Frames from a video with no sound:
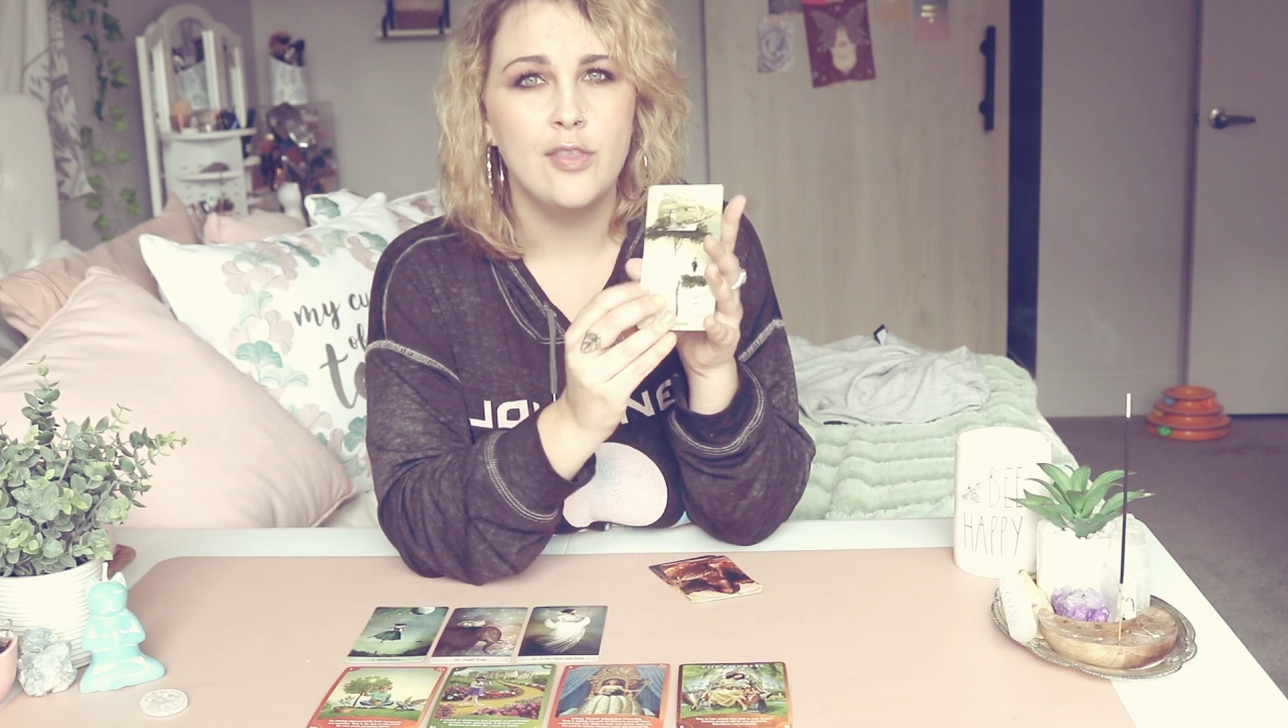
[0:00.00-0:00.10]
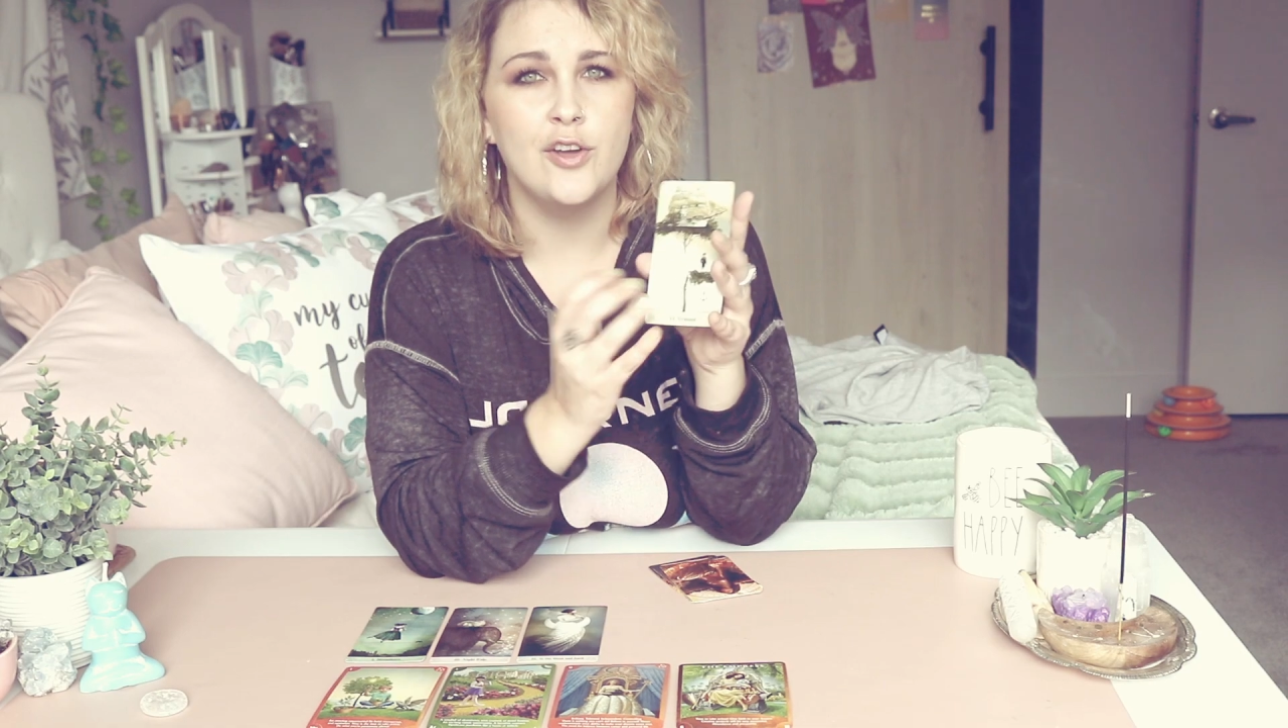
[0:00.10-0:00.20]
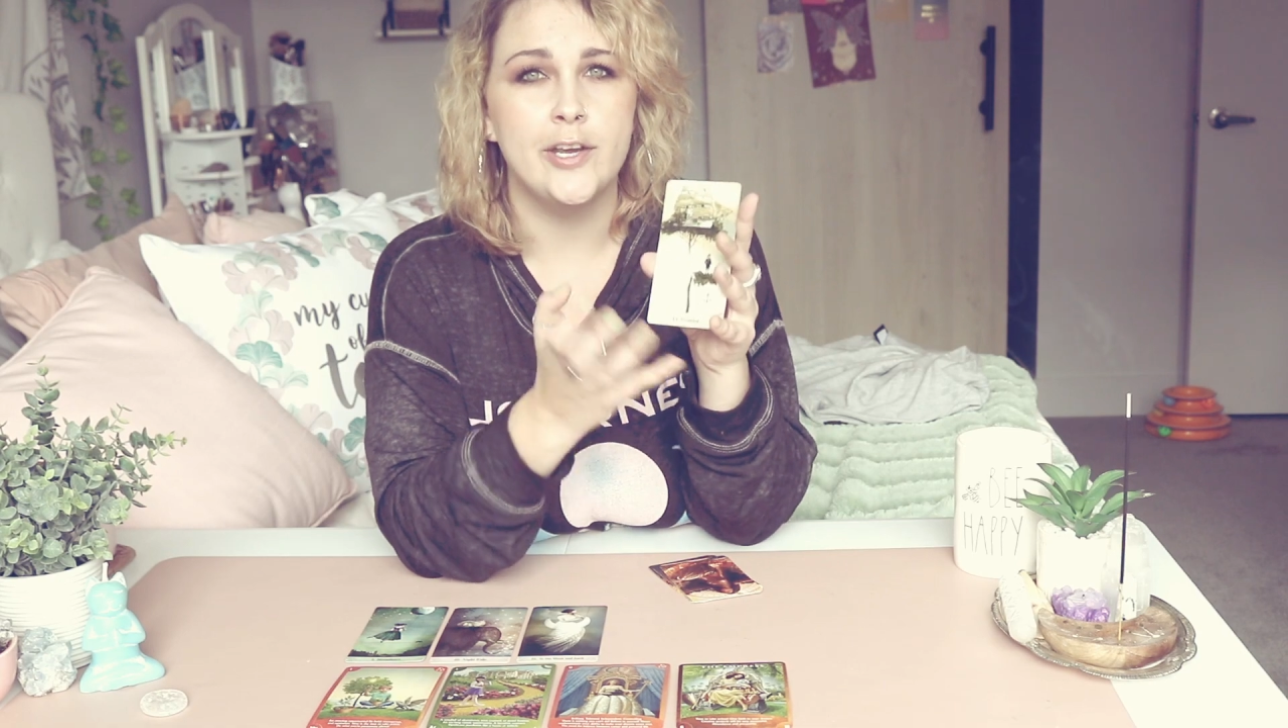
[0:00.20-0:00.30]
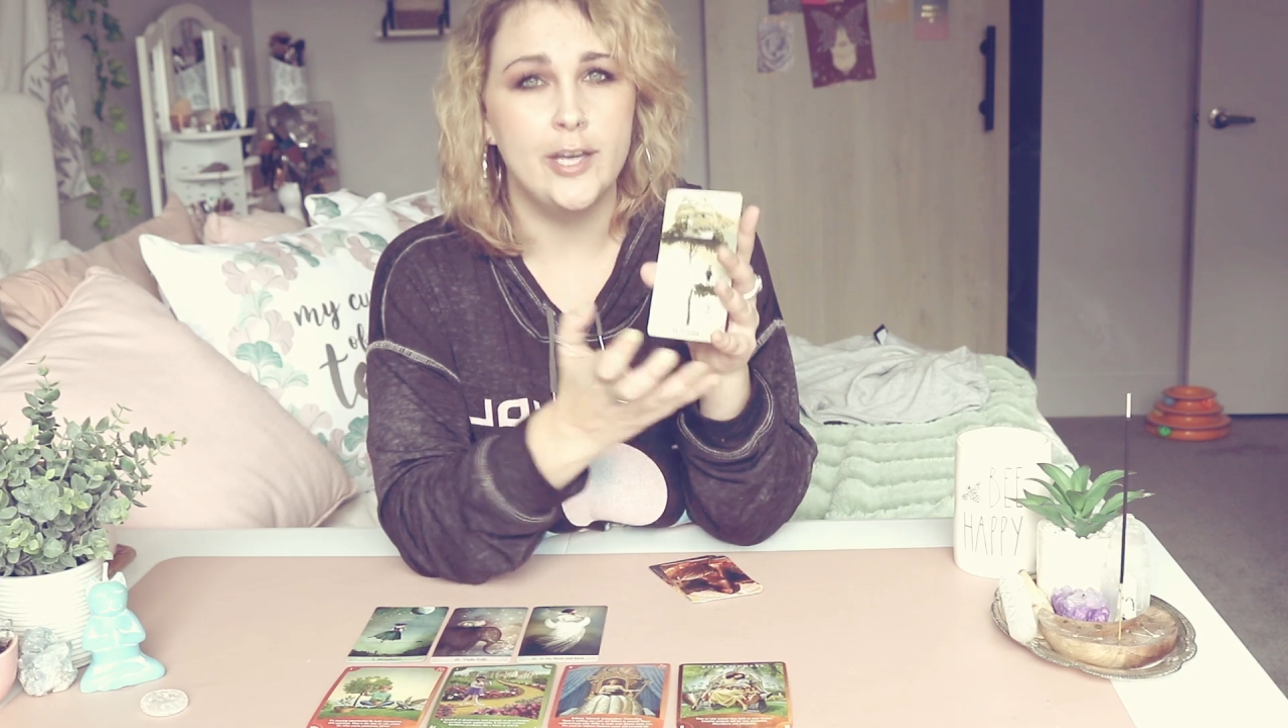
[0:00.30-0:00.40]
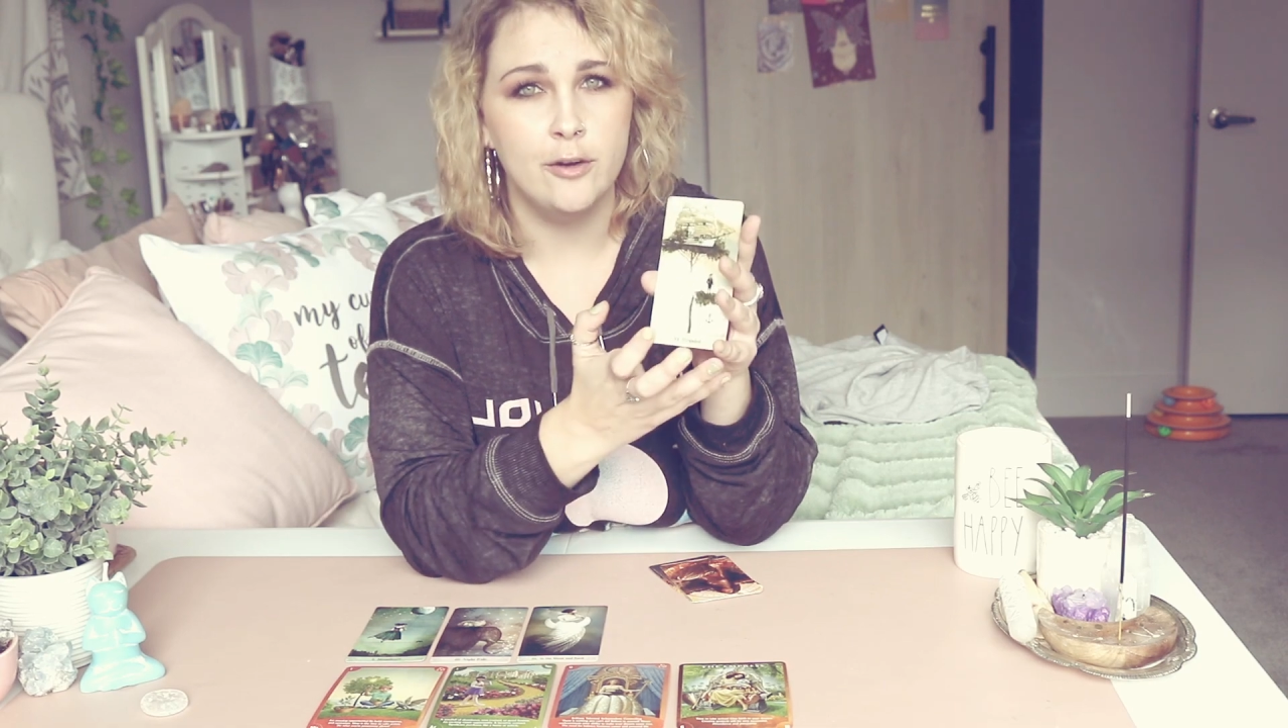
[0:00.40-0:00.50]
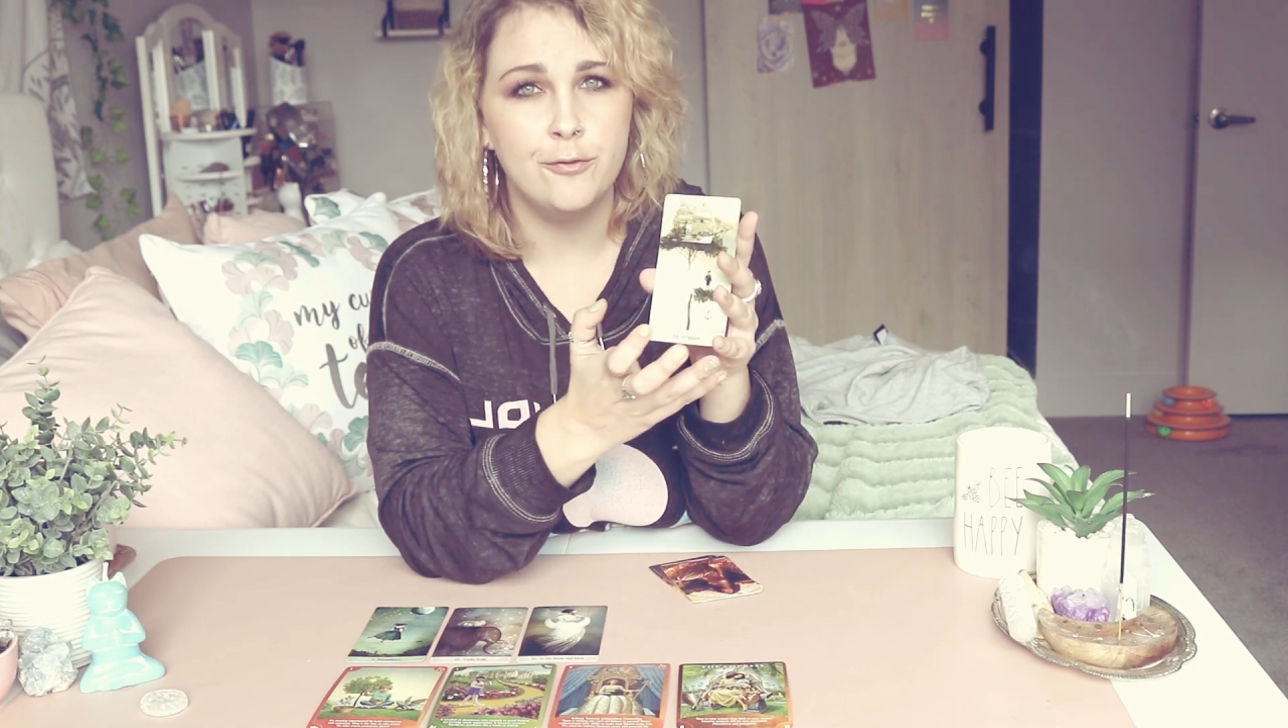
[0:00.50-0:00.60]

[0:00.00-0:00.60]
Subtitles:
they're here